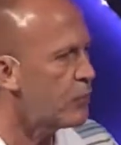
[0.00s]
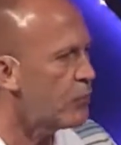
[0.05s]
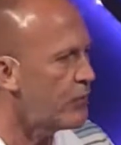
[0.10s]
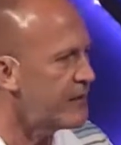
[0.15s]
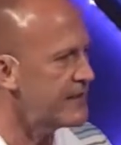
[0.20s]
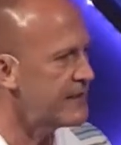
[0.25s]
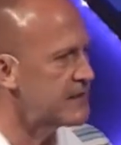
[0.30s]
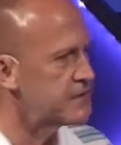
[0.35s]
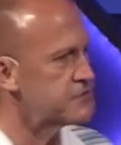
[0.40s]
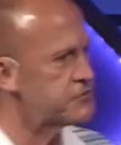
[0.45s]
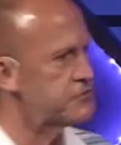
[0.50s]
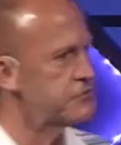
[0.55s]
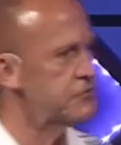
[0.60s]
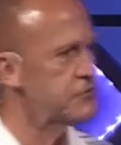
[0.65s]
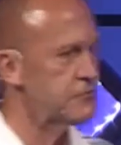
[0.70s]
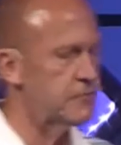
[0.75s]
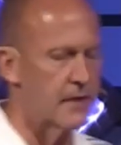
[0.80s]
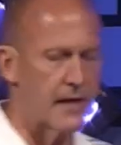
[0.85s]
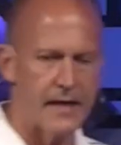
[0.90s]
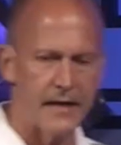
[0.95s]
pointing at you.
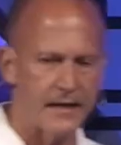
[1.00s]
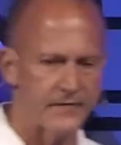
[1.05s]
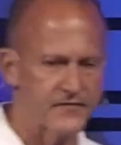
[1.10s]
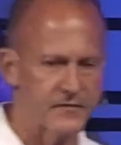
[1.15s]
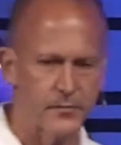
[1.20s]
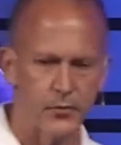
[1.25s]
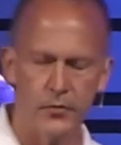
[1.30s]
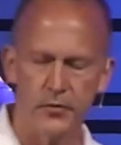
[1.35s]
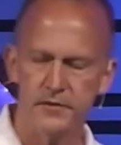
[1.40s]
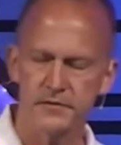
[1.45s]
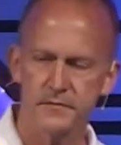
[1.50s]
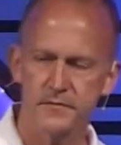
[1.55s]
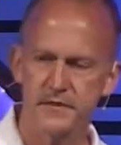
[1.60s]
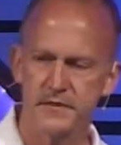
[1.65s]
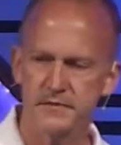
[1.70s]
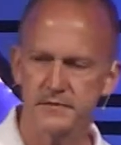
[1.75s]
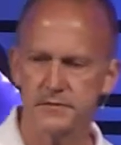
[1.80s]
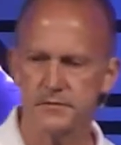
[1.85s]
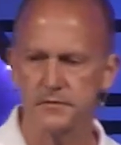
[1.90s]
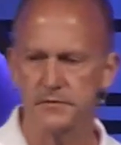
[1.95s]
I have to point to me
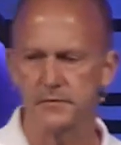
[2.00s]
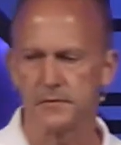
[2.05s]
too.